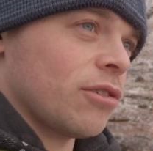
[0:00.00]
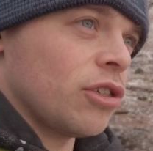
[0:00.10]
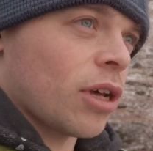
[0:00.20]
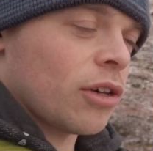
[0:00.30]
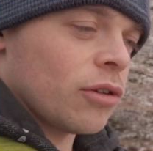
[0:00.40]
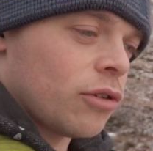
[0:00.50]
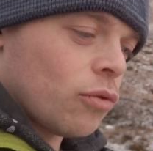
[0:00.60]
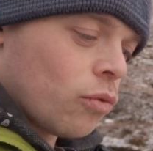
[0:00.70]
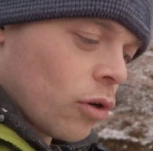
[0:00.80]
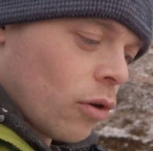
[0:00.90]
she's got a good
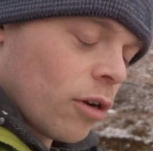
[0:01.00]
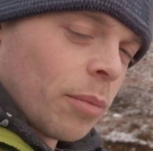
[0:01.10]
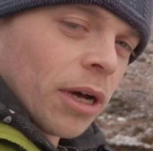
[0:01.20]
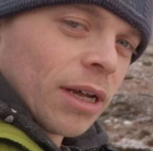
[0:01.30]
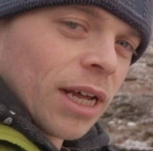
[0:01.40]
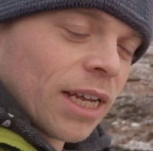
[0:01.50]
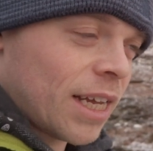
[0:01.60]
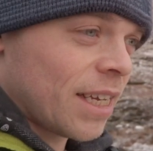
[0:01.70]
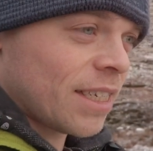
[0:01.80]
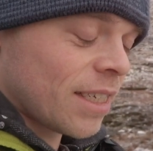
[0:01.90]
nose on her, but
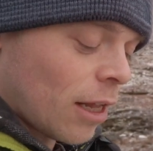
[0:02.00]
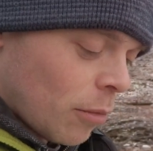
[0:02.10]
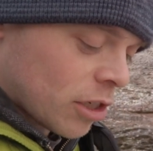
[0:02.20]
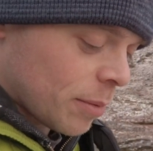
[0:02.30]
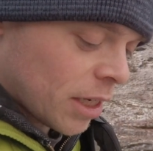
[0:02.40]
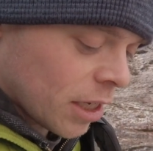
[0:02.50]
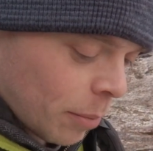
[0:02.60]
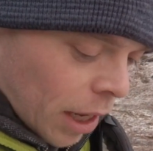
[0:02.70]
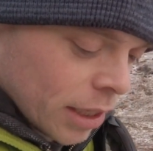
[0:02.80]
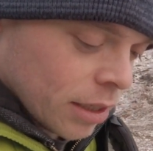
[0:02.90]
still must have been
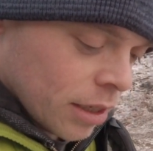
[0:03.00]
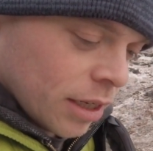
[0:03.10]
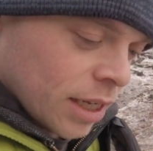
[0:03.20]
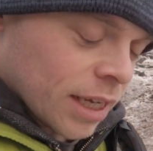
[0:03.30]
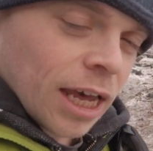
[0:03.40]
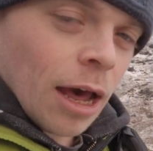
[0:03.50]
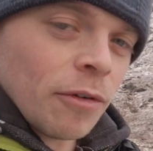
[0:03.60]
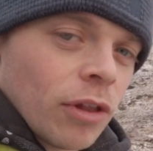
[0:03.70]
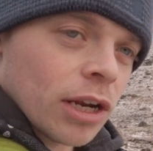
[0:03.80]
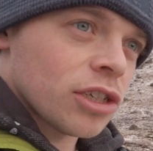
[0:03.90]
nearby.
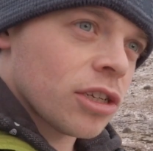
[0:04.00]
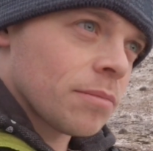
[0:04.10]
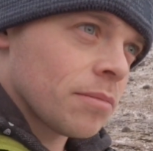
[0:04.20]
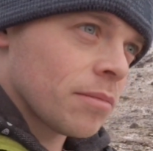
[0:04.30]
Camouflaged.